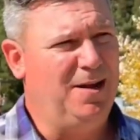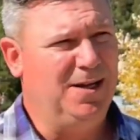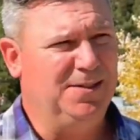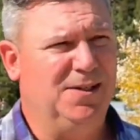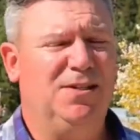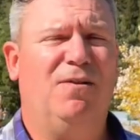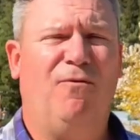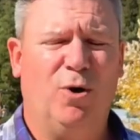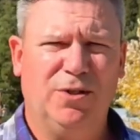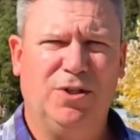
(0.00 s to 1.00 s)
because it's the
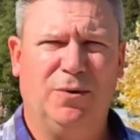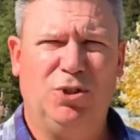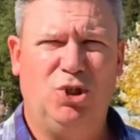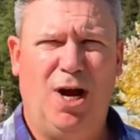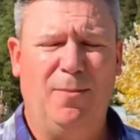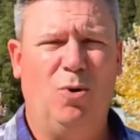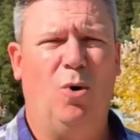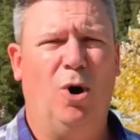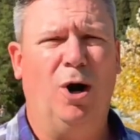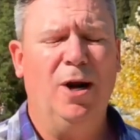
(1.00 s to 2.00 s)
Forest Service Job
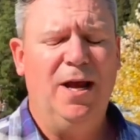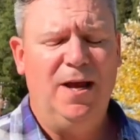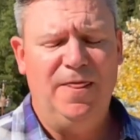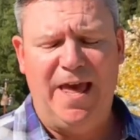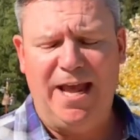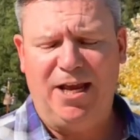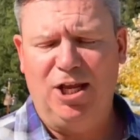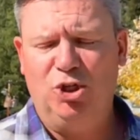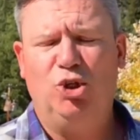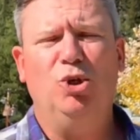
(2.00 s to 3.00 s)
Corps, they
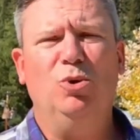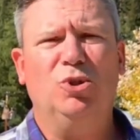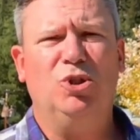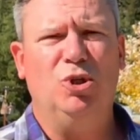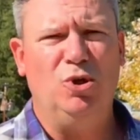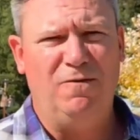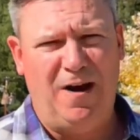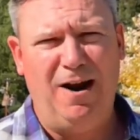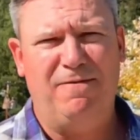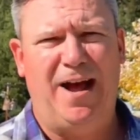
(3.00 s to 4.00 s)
could choose to do
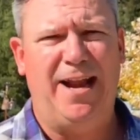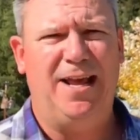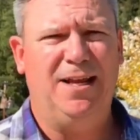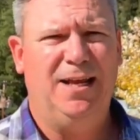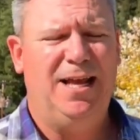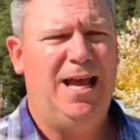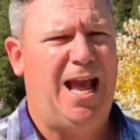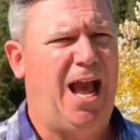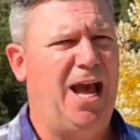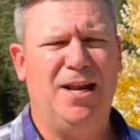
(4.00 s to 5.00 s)
firefighting,
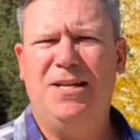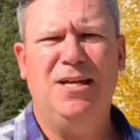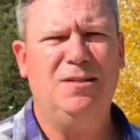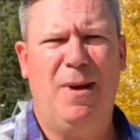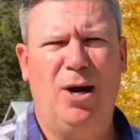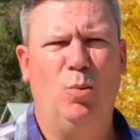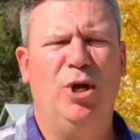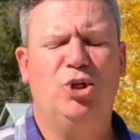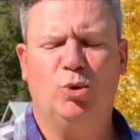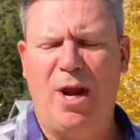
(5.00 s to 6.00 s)
and it doesn't matter
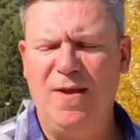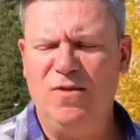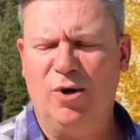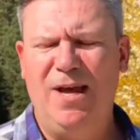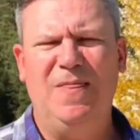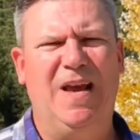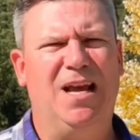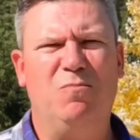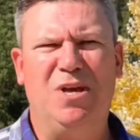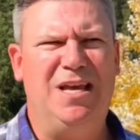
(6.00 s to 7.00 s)
what trade they're in. They
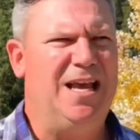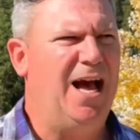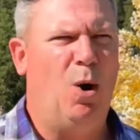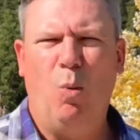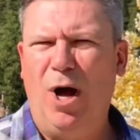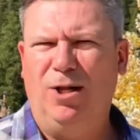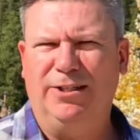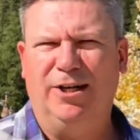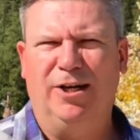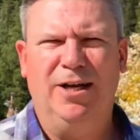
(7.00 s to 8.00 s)
could be a
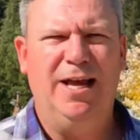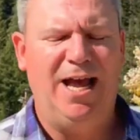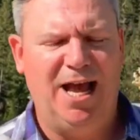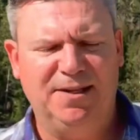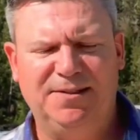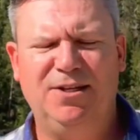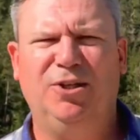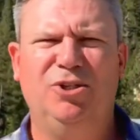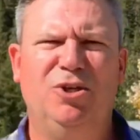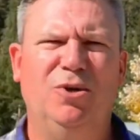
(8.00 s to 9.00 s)
welder and
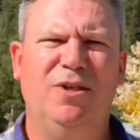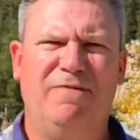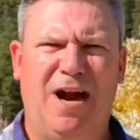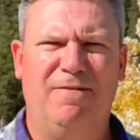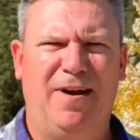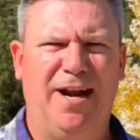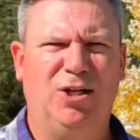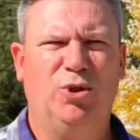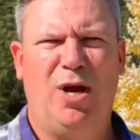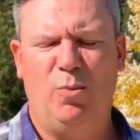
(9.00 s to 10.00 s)
still do the firefighting
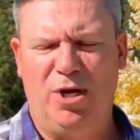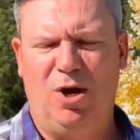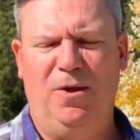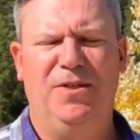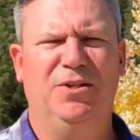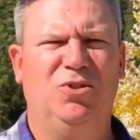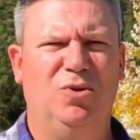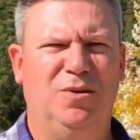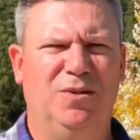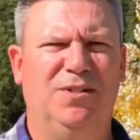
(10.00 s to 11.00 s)
trade. We call the
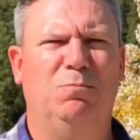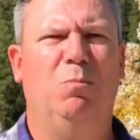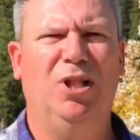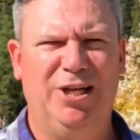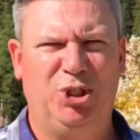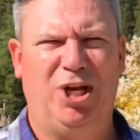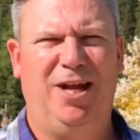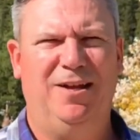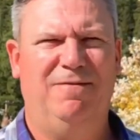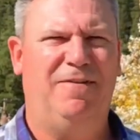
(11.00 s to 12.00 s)
students militia,
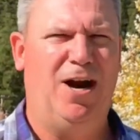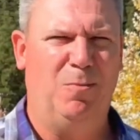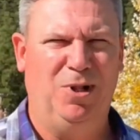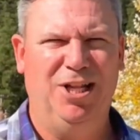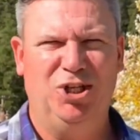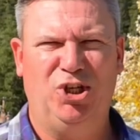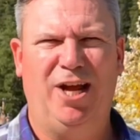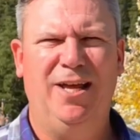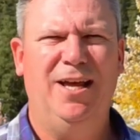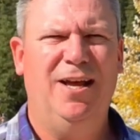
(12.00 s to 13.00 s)
fire
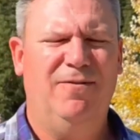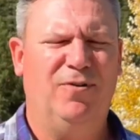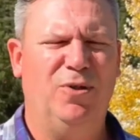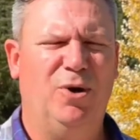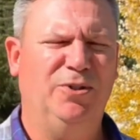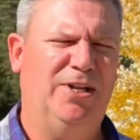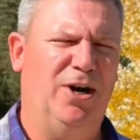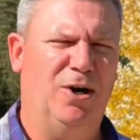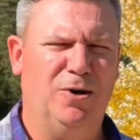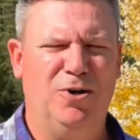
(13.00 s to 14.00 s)
militia, for those that
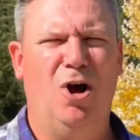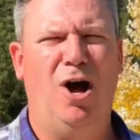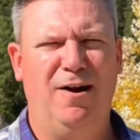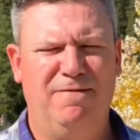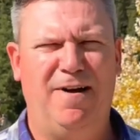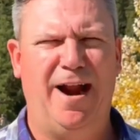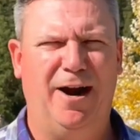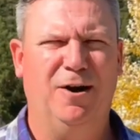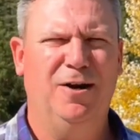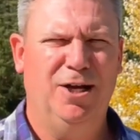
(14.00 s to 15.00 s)
are
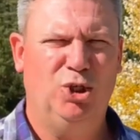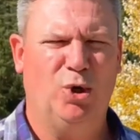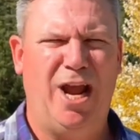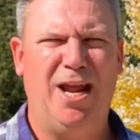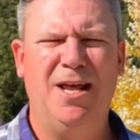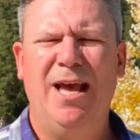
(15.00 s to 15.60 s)
non-fire trade.